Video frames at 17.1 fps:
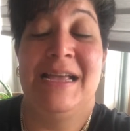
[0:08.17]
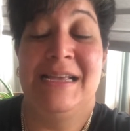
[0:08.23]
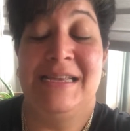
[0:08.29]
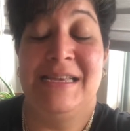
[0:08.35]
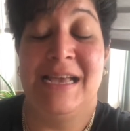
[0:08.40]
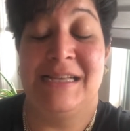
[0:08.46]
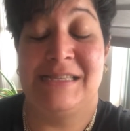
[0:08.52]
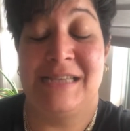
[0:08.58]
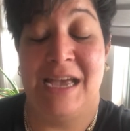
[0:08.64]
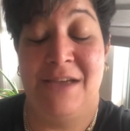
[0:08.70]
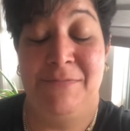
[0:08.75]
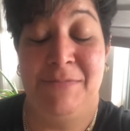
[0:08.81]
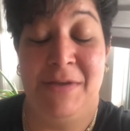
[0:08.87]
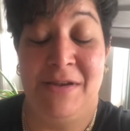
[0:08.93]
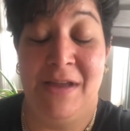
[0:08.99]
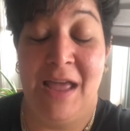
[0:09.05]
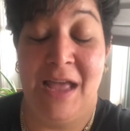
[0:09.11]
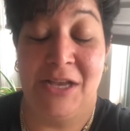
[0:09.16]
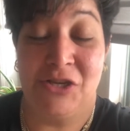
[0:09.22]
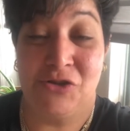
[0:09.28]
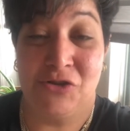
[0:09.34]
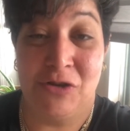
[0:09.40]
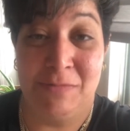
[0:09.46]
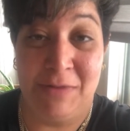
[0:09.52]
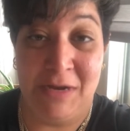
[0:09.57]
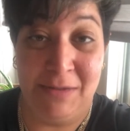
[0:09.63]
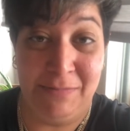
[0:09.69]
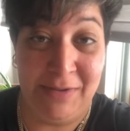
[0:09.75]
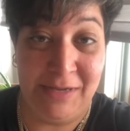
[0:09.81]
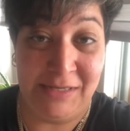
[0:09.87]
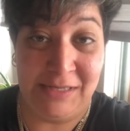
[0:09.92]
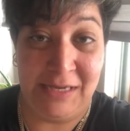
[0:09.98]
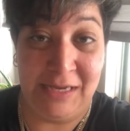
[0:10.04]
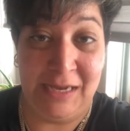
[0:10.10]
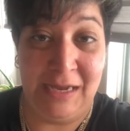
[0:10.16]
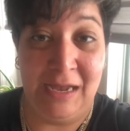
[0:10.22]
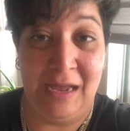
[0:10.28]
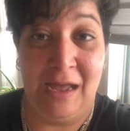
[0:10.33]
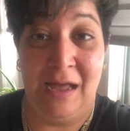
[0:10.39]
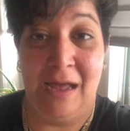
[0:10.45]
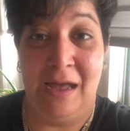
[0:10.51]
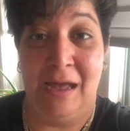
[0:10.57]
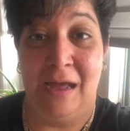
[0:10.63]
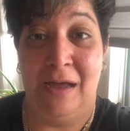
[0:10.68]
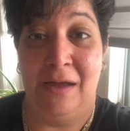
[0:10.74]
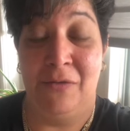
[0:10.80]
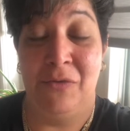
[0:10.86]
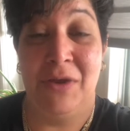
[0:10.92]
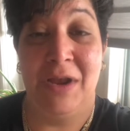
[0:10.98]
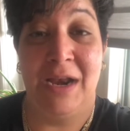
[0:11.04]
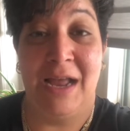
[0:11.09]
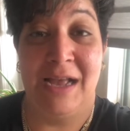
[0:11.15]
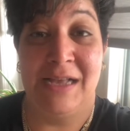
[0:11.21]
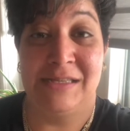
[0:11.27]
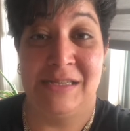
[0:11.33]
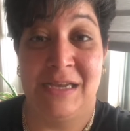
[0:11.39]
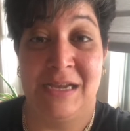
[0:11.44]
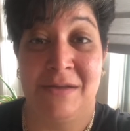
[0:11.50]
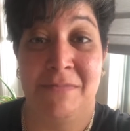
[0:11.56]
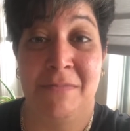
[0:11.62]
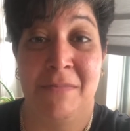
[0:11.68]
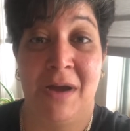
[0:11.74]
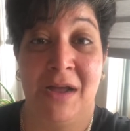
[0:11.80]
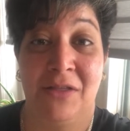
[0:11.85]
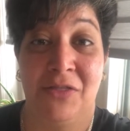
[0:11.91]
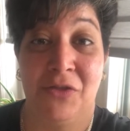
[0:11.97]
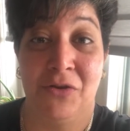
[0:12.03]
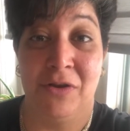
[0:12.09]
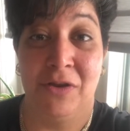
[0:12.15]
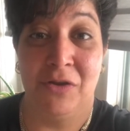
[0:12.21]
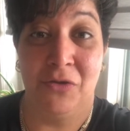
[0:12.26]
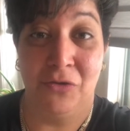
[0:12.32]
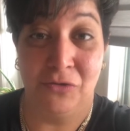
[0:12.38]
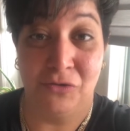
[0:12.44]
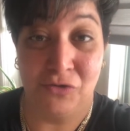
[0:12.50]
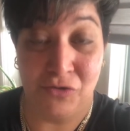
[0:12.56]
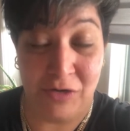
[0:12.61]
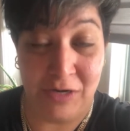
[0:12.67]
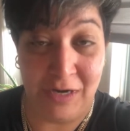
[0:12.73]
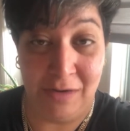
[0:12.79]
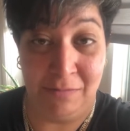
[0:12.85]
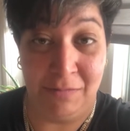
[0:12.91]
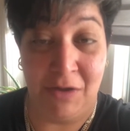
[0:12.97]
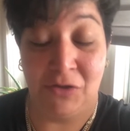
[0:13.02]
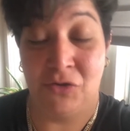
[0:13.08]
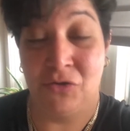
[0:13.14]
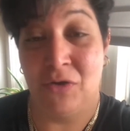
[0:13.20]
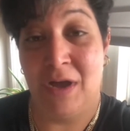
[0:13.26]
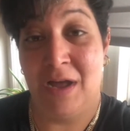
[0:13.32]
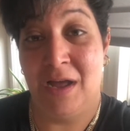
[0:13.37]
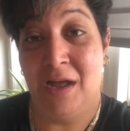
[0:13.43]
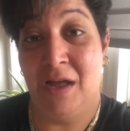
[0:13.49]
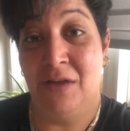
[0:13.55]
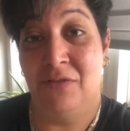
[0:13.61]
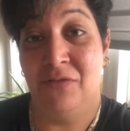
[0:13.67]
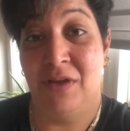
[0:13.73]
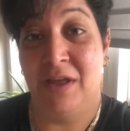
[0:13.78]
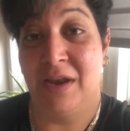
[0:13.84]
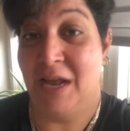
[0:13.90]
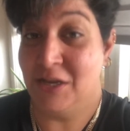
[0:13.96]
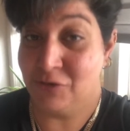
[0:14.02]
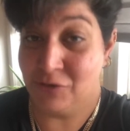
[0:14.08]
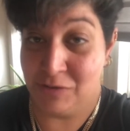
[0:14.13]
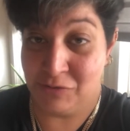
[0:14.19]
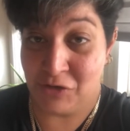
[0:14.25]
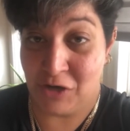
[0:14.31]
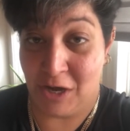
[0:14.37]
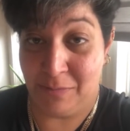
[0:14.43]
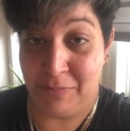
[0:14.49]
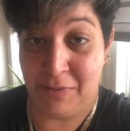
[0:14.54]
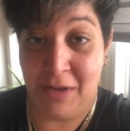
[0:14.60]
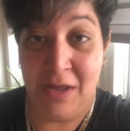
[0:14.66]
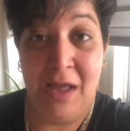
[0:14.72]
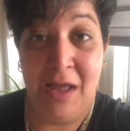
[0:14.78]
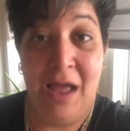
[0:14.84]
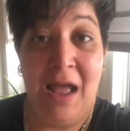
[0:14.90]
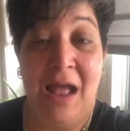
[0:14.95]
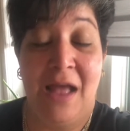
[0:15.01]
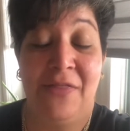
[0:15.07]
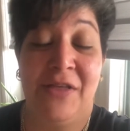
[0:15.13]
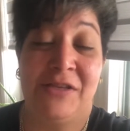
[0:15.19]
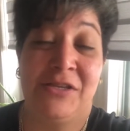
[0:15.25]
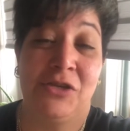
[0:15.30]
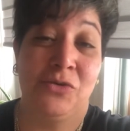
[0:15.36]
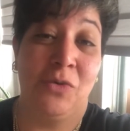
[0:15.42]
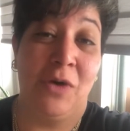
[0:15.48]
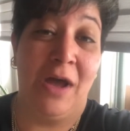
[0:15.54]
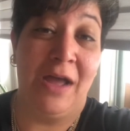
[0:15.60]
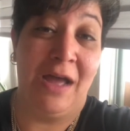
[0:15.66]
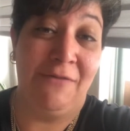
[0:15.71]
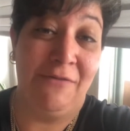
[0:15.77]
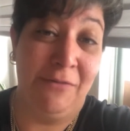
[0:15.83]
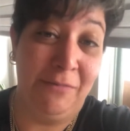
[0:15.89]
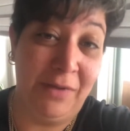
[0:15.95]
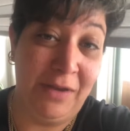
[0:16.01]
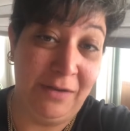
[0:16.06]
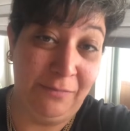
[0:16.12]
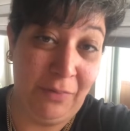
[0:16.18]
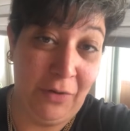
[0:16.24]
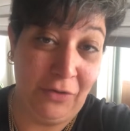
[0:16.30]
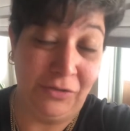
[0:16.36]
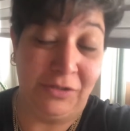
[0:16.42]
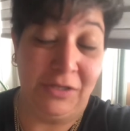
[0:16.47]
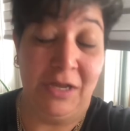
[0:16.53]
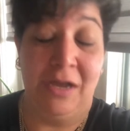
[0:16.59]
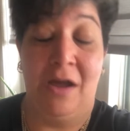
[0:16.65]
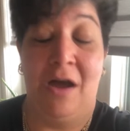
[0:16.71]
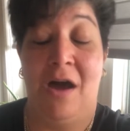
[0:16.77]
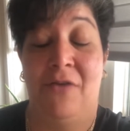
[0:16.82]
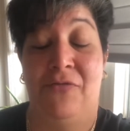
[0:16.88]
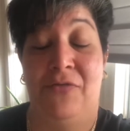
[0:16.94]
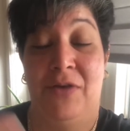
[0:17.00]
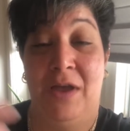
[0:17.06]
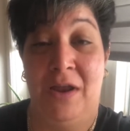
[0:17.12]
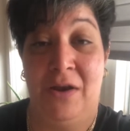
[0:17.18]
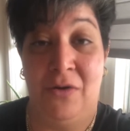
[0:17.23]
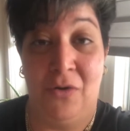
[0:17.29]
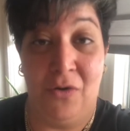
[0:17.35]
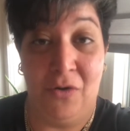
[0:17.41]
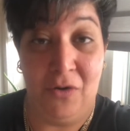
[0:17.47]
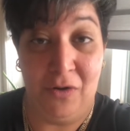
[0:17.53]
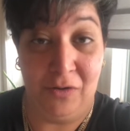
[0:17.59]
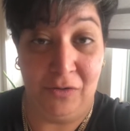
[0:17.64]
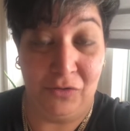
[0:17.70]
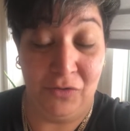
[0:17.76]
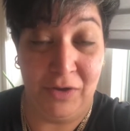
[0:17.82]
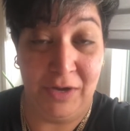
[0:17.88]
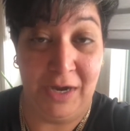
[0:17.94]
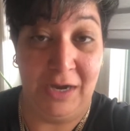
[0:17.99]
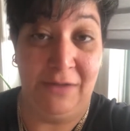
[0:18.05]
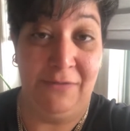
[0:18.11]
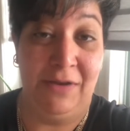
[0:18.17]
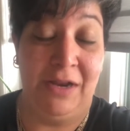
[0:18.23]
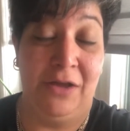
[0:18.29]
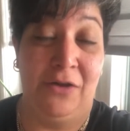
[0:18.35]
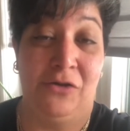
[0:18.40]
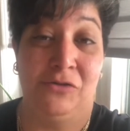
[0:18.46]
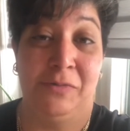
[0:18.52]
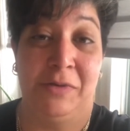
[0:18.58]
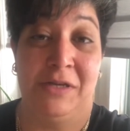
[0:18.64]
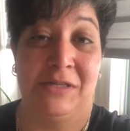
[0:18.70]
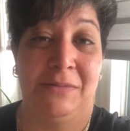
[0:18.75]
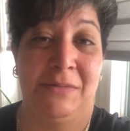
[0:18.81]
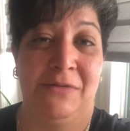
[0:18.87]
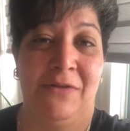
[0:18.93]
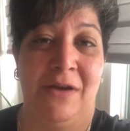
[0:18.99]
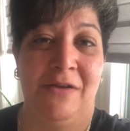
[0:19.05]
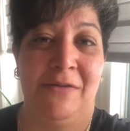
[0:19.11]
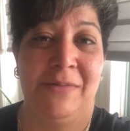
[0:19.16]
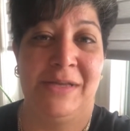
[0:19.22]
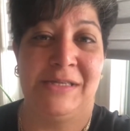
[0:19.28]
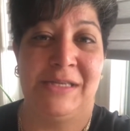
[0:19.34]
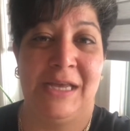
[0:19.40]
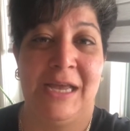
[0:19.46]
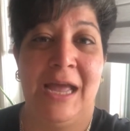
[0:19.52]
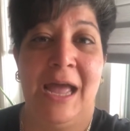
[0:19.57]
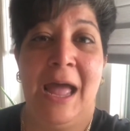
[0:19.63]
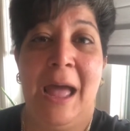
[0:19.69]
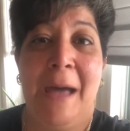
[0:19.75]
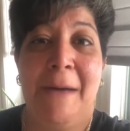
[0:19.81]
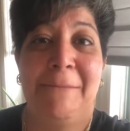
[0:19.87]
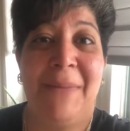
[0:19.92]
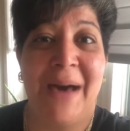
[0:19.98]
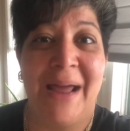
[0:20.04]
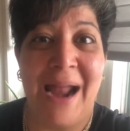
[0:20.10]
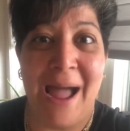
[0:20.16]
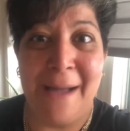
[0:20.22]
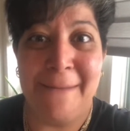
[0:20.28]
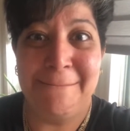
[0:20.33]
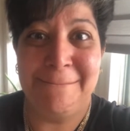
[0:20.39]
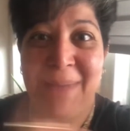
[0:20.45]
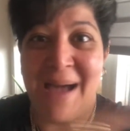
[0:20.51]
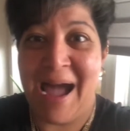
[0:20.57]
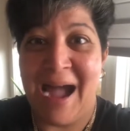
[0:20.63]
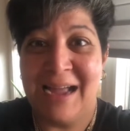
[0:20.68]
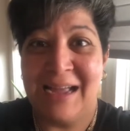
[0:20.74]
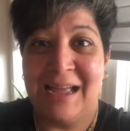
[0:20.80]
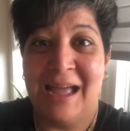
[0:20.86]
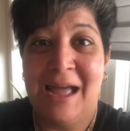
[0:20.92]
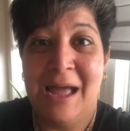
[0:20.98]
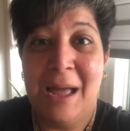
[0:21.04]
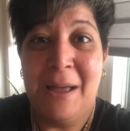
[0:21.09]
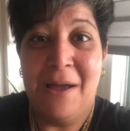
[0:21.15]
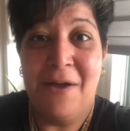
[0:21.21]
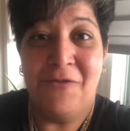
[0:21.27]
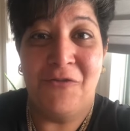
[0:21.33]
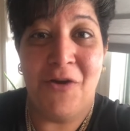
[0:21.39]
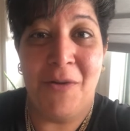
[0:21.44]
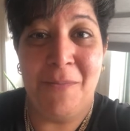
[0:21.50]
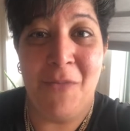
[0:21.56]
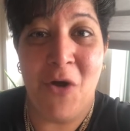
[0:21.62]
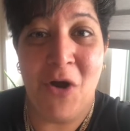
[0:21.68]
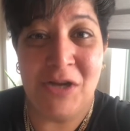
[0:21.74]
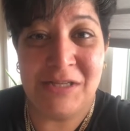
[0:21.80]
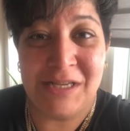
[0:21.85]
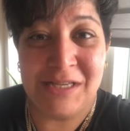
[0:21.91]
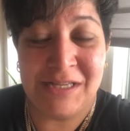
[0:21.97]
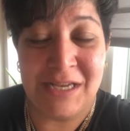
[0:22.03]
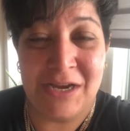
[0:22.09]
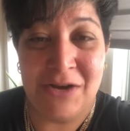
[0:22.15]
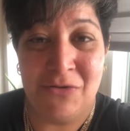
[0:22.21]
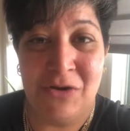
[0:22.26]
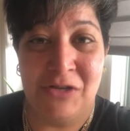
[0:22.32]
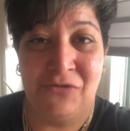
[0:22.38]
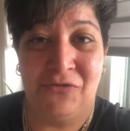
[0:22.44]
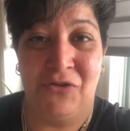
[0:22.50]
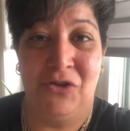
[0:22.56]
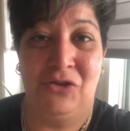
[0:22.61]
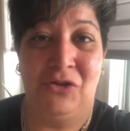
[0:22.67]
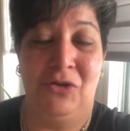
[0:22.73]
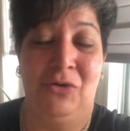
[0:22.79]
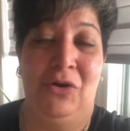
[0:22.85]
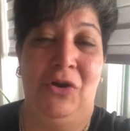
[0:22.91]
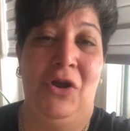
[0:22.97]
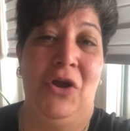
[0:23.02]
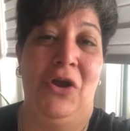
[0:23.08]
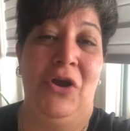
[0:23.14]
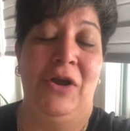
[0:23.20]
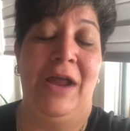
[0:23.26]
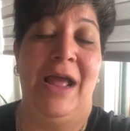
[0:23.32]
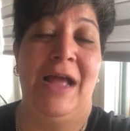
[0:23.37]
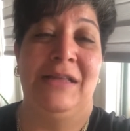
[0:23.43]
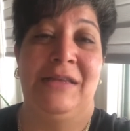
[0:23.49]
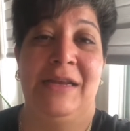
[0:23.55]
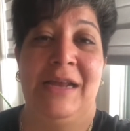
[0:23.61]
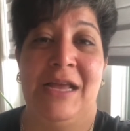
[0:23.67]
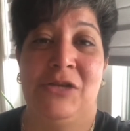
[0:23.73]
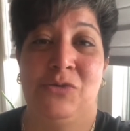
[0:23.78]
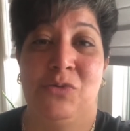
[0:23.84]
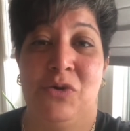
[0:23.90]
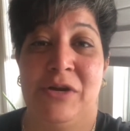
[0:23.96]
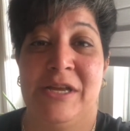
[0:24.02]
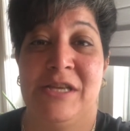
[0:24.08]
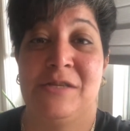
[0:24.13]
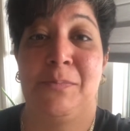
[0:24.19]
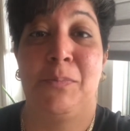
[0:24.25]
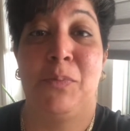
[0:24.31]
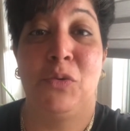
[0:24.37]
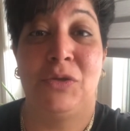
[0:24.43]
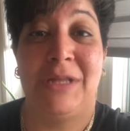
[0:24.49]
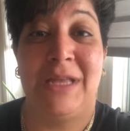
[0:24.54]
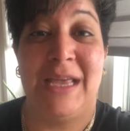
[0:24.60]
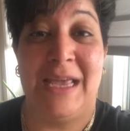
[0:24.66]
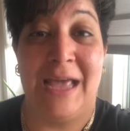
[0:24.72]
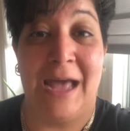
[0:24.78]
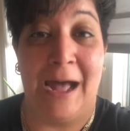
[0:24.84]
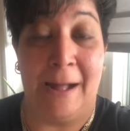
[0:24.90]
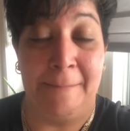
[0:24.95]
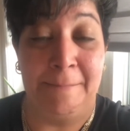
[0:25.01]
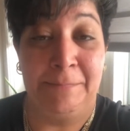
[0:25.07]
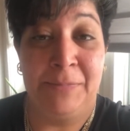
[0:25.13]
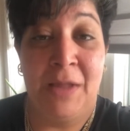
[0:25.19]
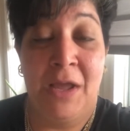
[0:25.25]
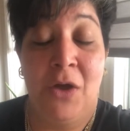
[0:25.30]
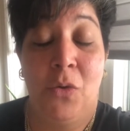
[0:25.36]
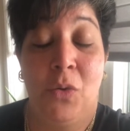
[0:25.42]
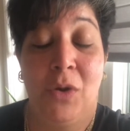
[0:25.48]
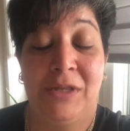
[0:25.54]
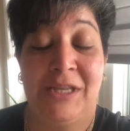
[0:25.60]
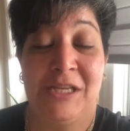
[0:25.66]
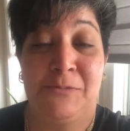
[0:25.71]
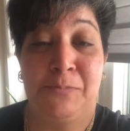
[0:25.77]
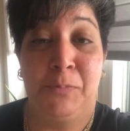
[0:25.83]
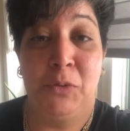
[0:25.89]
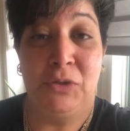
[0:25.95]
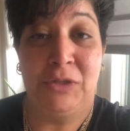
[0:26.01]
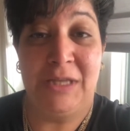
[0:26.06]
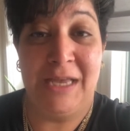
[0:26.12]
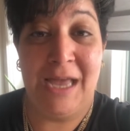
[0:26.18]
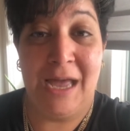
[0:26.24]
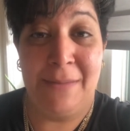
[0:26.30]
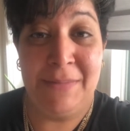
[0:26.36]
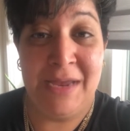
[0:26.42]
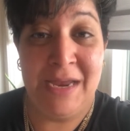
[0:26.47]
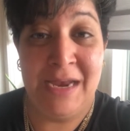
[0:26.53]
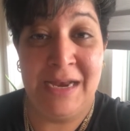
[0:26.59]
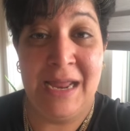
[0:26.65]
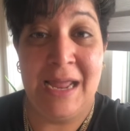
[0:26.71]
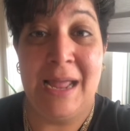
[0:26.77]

Yes, I've been extremely busy realizing my 30-year-old dream to have an ice cream shop. And this is why I haven't been posting often or doing any videos, because I've been very busy. But I'm back for more Sicilian words for you to learn. And today's word is putia. What does putia mean?